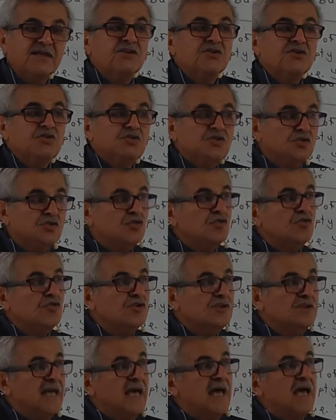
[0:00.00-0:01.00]
you
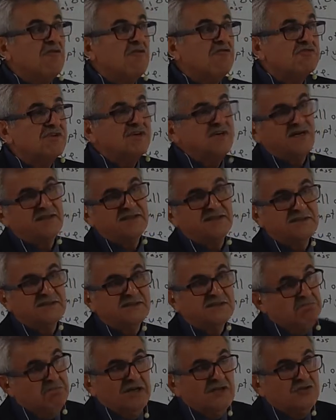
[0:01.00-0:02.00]
could have got
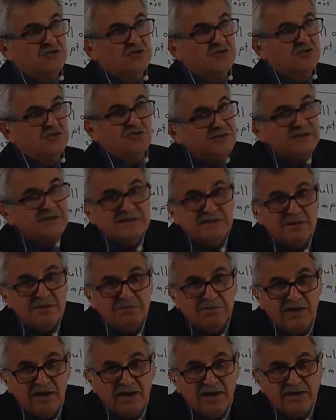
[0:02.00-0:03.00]
it, but you didn't
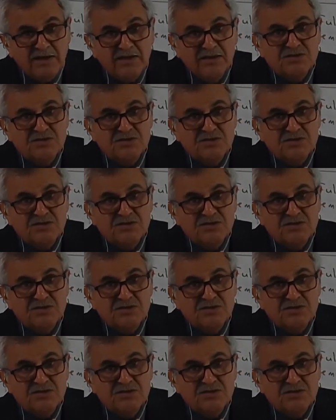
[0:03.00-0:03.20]
apply,